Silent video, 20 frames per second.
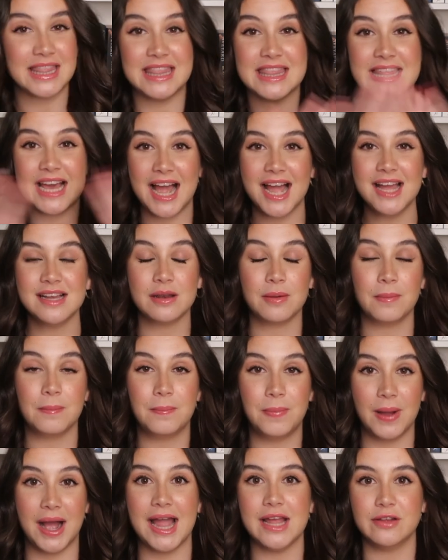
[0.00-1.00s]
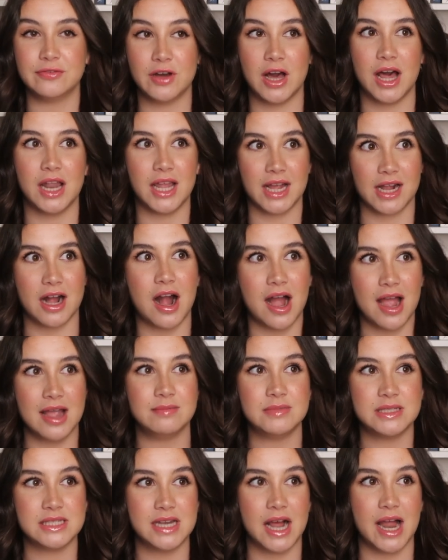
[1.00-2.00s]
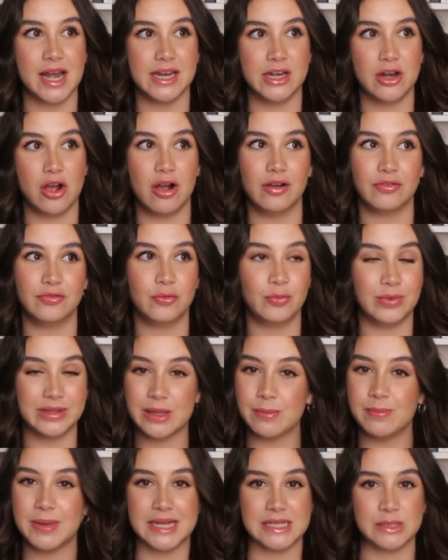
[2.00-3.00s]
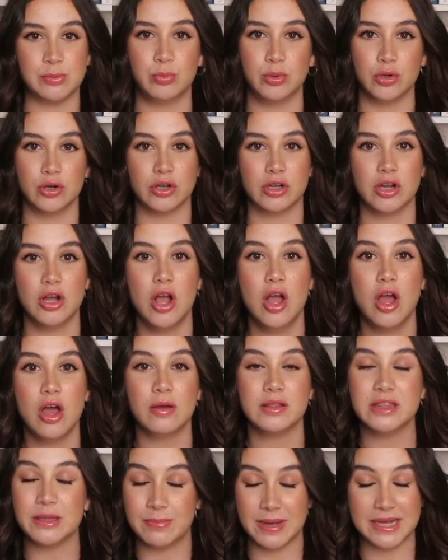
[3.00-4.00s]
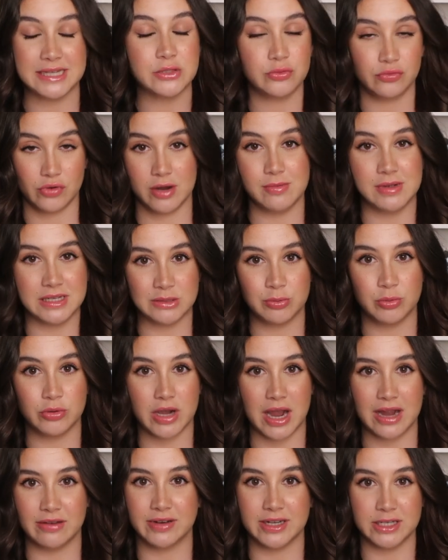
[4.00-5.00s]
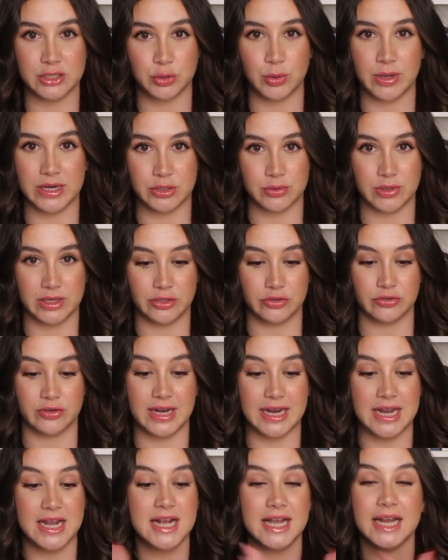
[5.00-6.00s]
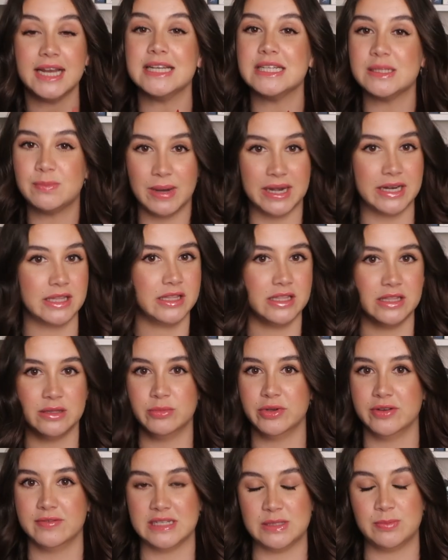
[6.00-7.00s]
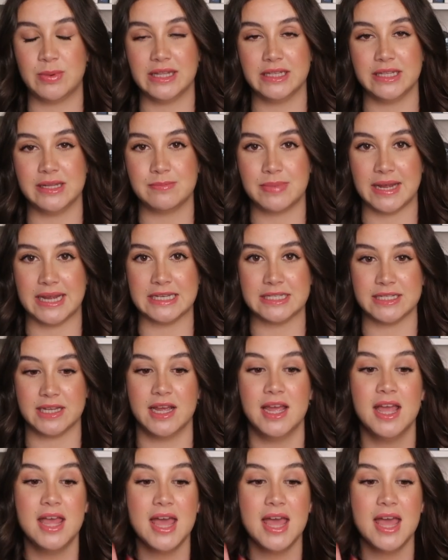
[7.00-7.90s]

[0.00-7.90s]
That, by far, like, I'm starting off with the best book, the best romance book I read in 2023. It is Better Than the Movies by Lynn Painter.